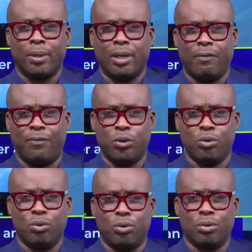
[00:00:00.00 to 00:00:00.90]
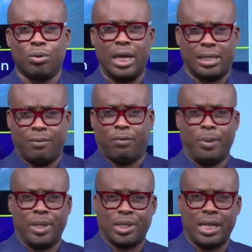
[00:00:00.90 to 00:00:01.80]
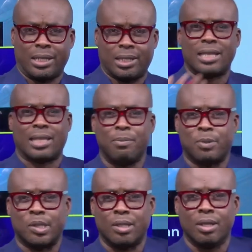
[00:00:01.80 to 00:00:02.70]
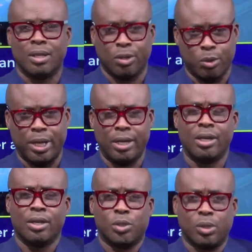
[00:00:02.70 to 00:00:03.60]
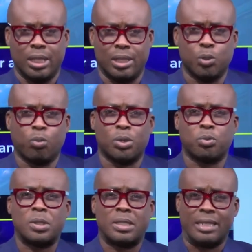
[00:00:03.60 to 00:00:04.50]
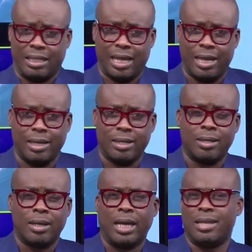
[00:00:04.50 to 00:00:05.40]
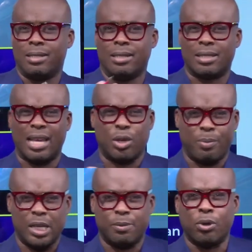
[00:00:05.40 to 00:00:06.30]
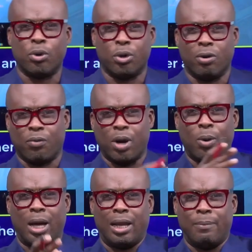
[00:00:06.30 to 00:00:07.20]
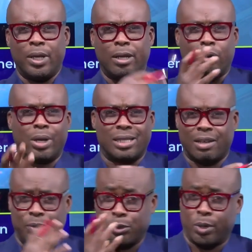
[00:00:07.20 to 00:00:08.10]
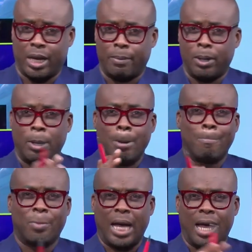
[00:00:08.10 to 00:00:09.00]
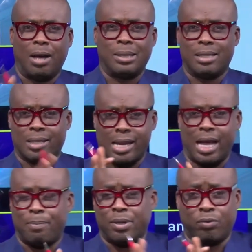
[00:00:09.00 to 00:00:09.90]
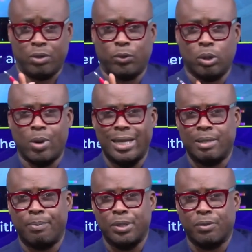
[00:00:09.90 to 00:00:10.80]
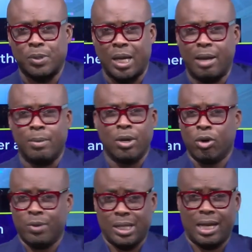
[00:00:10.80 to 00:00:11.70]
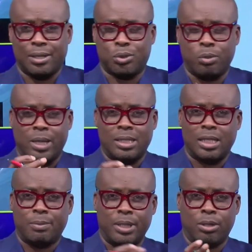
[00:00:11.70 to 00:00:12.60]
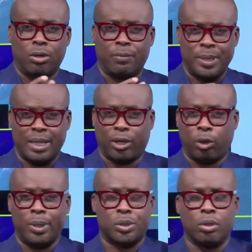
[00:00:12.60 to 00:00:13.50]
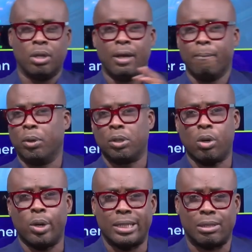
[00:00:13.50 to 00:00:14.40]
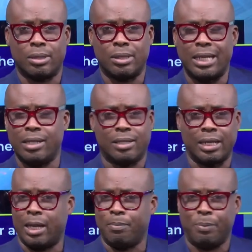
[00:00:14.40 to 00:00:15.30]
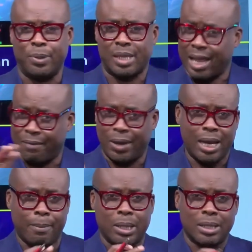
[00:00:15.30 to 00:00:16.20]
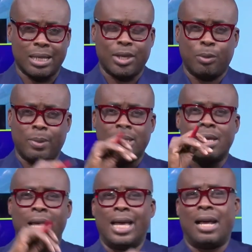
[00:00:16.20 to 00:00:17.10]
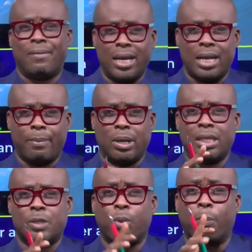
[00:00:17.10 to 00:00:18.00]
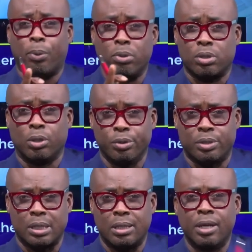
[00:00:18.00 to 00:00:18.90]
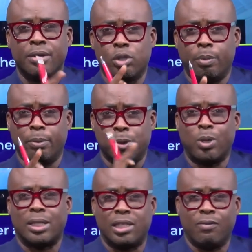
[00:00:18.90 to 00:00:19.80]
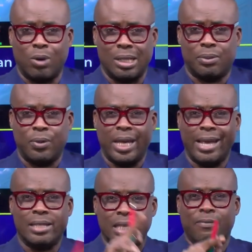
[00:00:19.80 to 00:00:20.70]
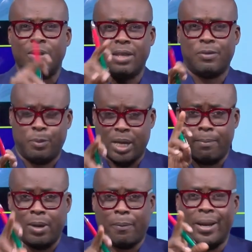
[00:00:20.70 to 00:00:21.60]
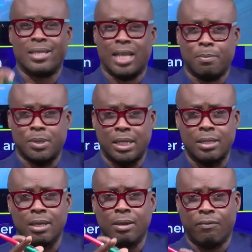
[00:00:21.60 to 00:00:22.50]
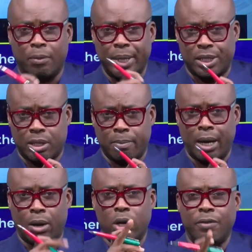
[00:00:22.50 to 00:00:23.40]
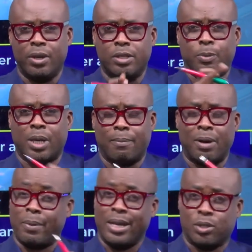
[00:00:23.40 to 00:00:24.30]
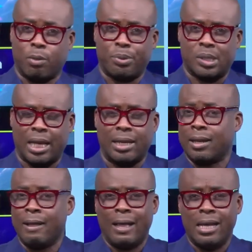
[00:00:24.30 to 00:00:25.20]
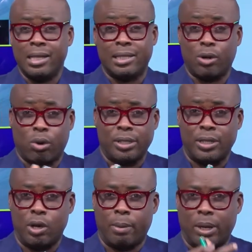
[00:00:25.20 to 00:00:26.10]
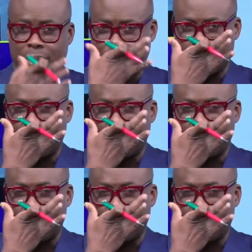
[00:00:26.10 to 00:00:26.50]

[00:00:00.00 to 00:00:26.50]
If you get out from the chair is empty. Okay, so this is what was decided. And this argument has been going on for a while. I mean, lawyers have been talking about how this can happen for quite a bit of time. Over the last 2 months, there's been all of these arguments. So both lawyers on NDC and NPP side have heard about this argument and have heard about this proposed solution to be able to achieve 138 even if Speaker Bagbin is absent from the chamber or even if Speaker Bagbin is not presiding. NDC lawyers knew about it.